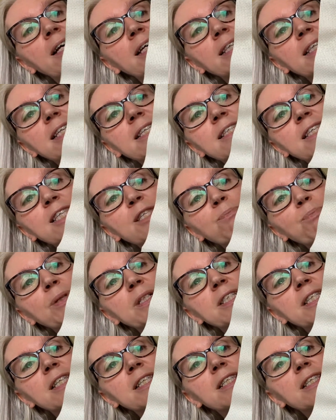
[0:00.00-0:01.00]
This is
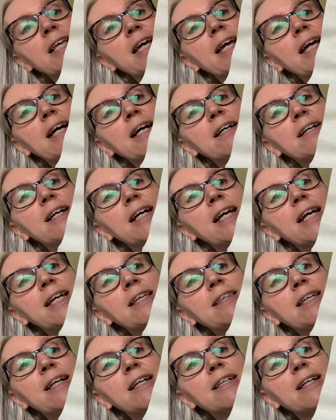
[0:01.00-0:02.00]
Princess Leia,
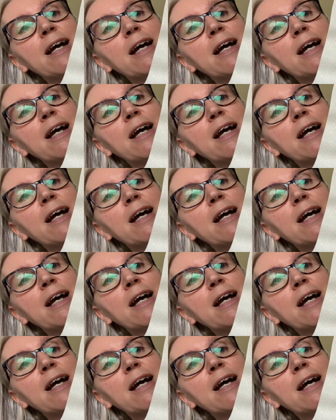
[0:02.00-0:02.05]
and then